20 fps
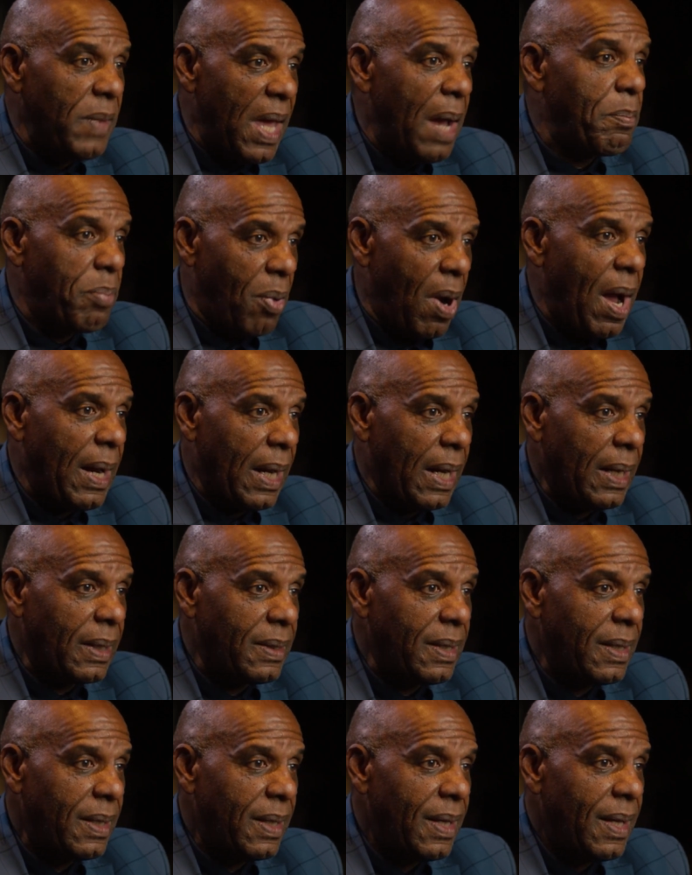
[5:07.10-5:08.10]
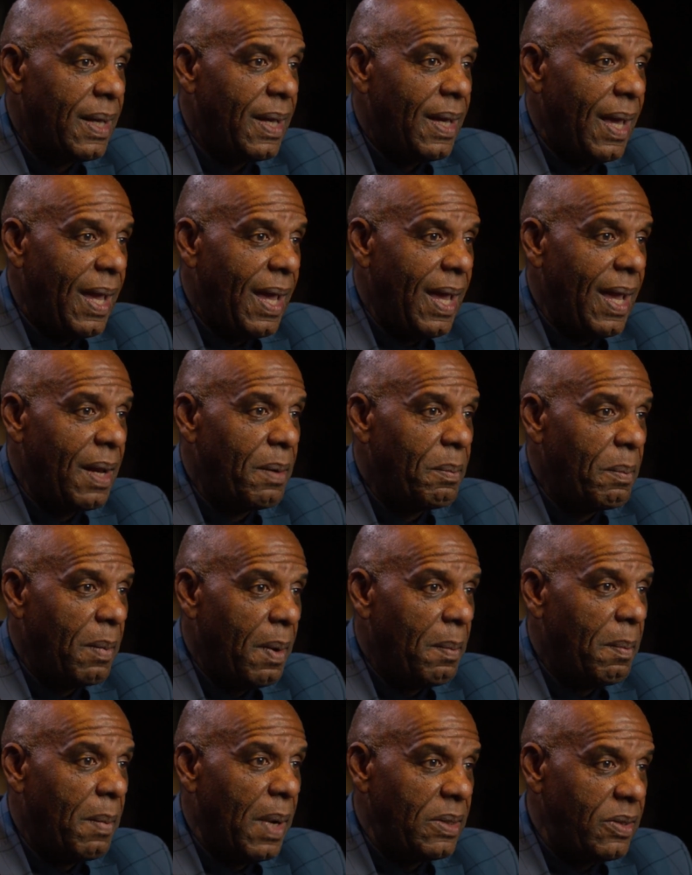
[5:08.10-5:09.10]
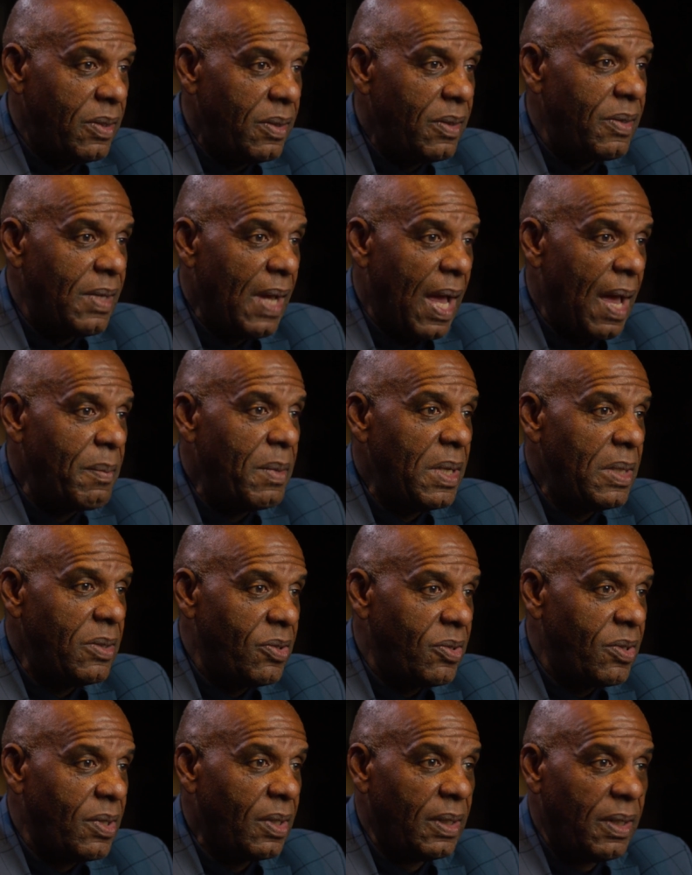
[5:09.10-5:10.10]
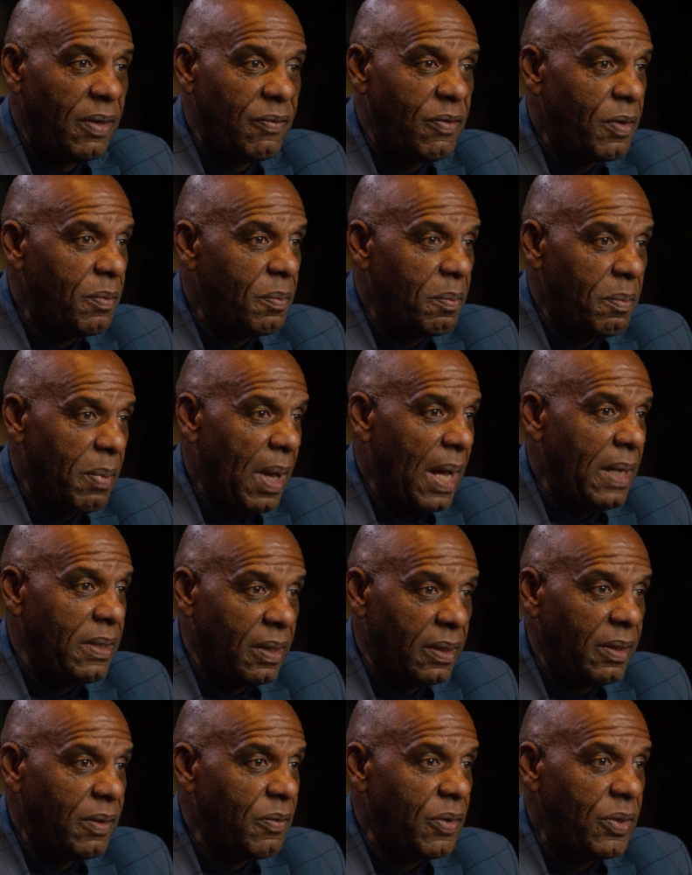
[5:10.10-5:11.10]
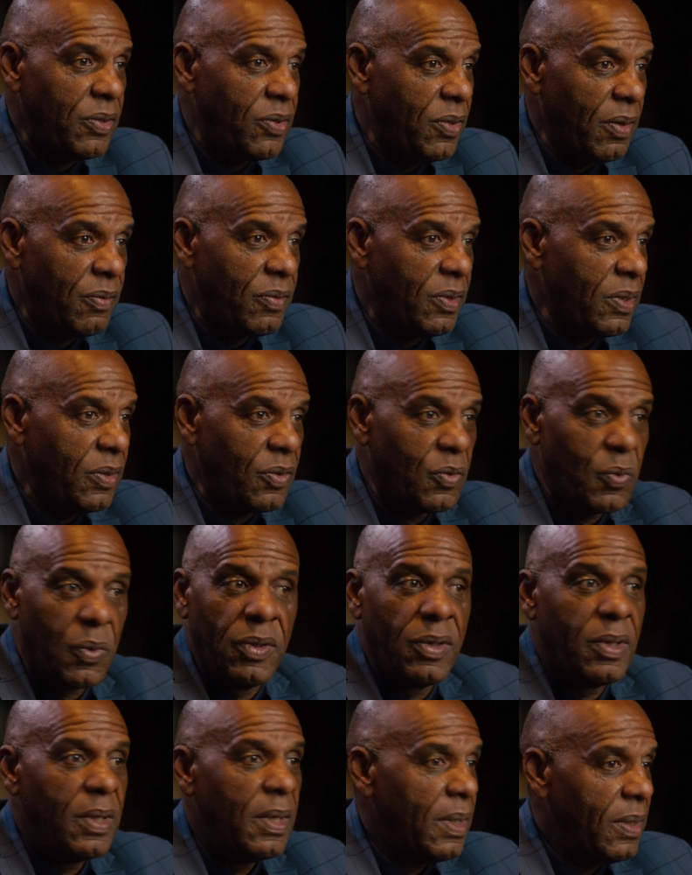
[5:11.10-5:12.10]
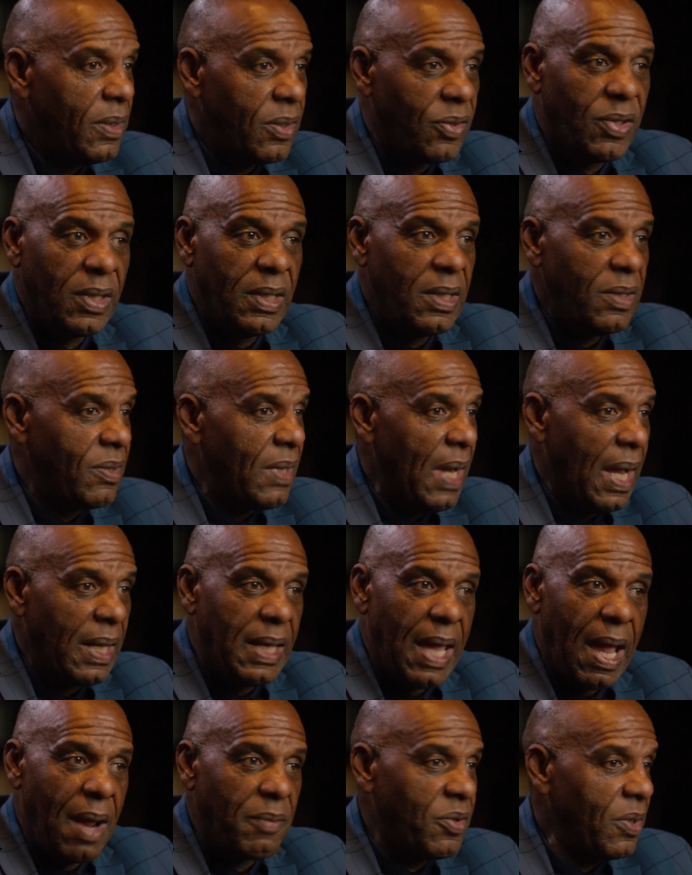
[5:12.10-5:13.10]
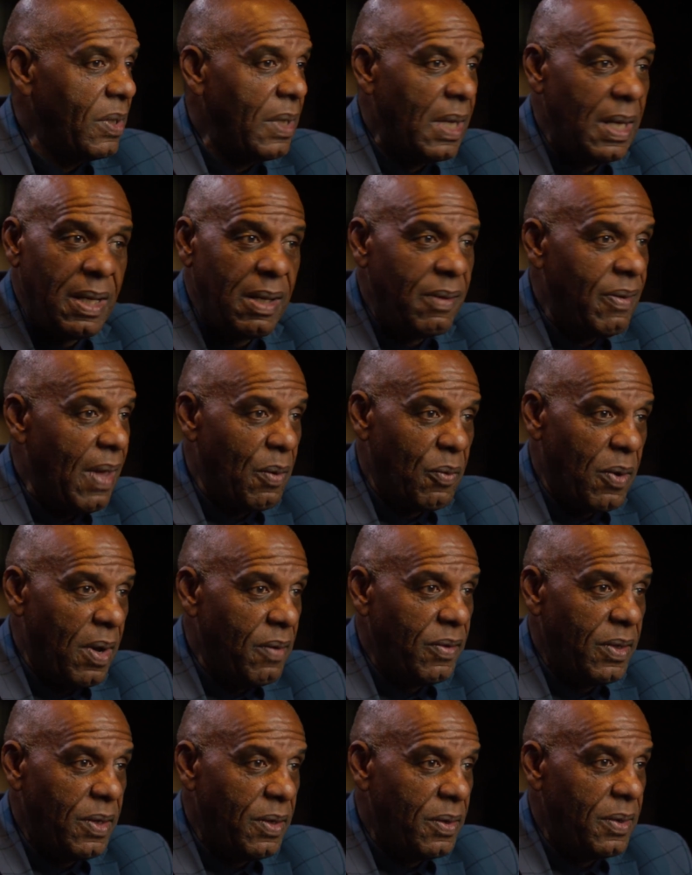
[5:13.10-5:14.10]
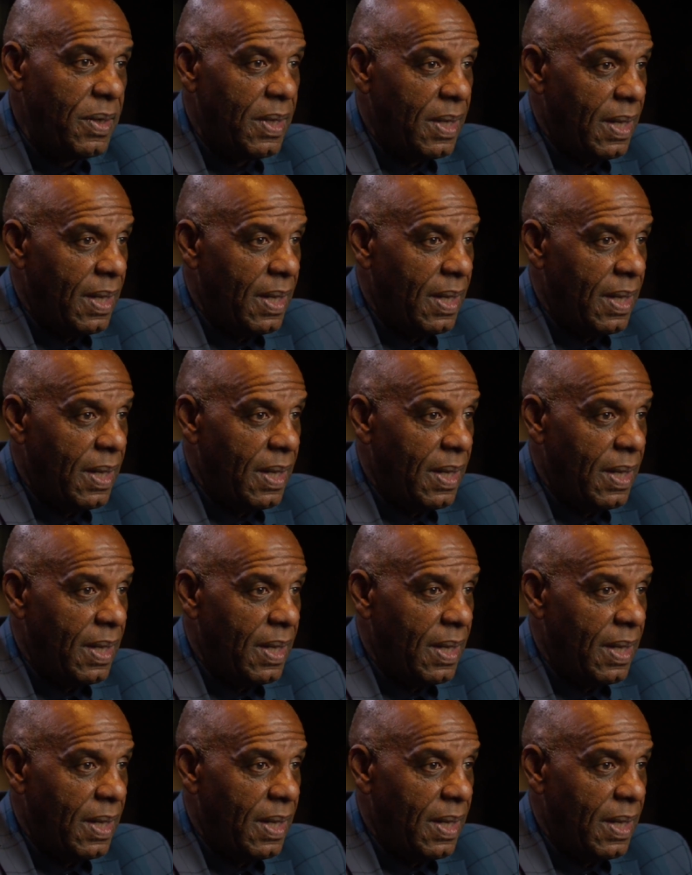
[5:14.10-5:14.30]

that product. And much of the time it's delivered by delivery services where the city is not capturing any of that revenue.